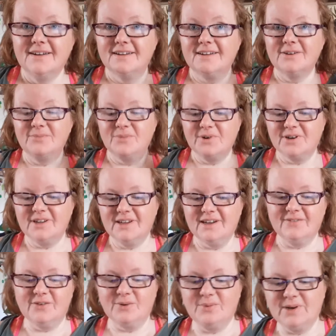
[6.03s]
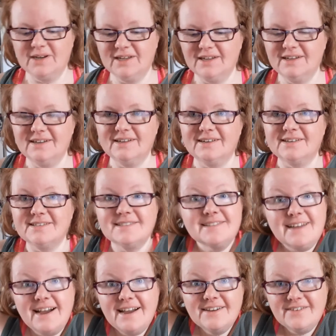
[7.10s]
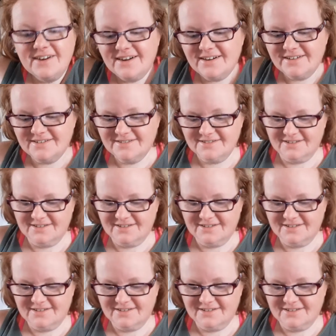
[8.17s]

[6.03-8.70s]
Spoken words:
Good morning, everybody. It is Syra,